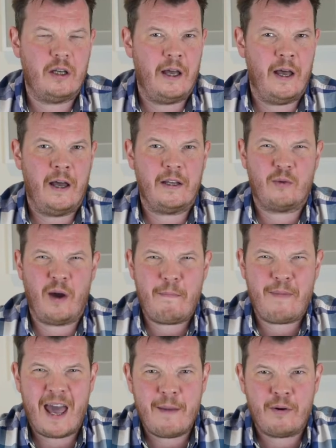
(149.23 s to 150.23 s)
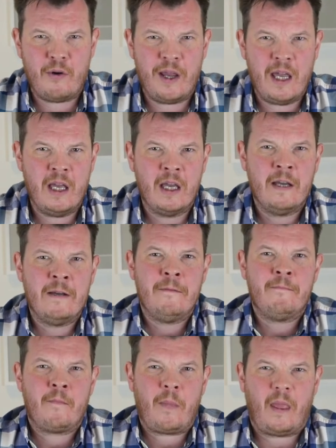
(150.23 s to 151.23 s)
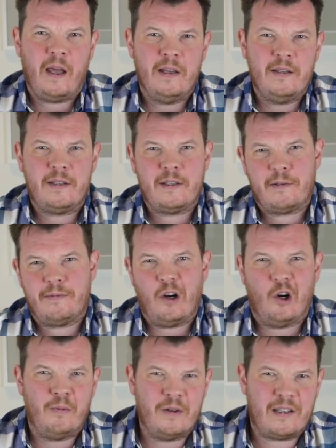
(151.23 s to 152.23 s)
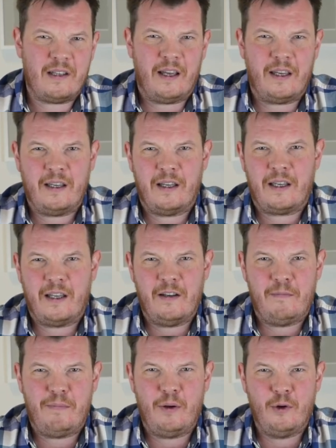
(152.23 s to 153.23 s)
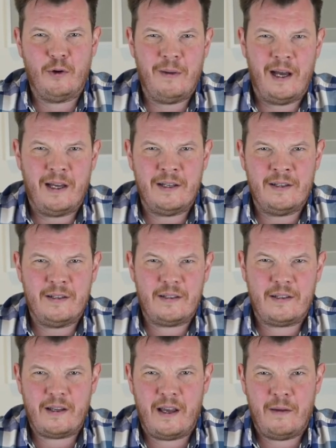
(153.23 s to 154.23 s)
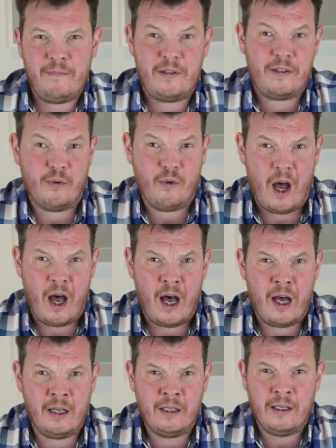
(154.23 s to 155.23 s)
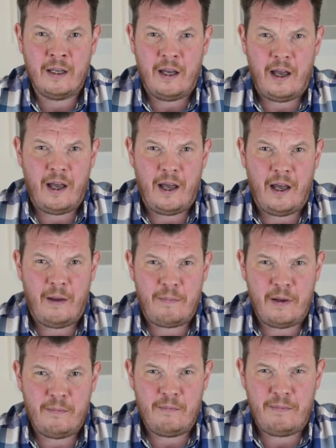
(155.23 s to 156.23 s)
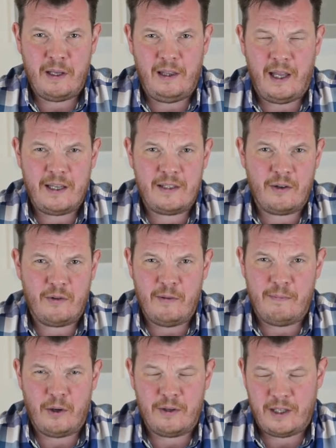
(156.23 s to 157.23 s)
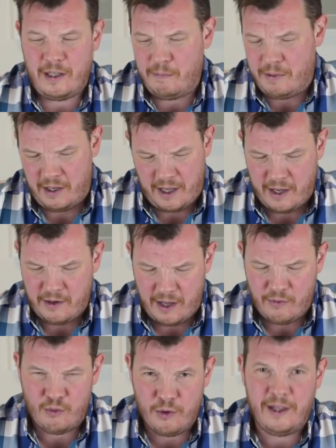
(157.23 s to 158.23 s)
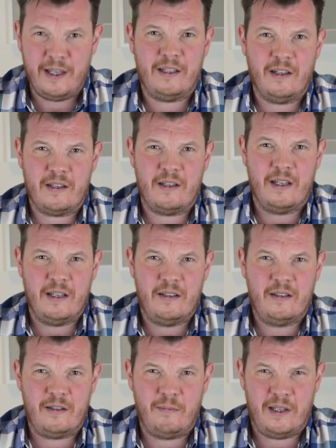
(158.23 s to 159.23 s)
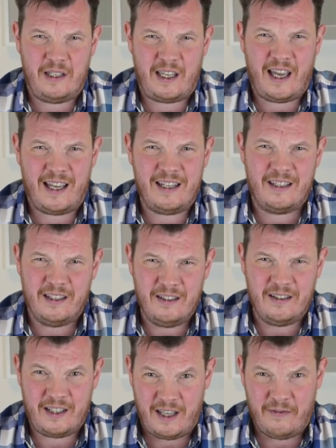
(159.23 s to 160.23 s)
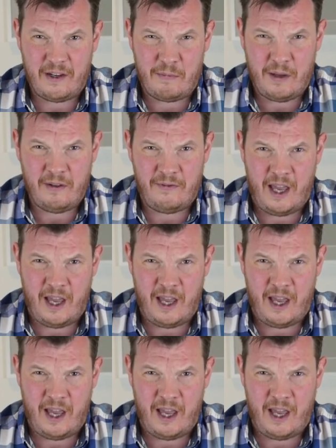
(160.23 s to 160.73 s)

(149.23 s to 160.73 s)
uh, quite peppery it's almost like a kind of poor man's um, Syrah, uh, bit, bit lighter in the body, but it, it really does need to be decanted, give it a bit of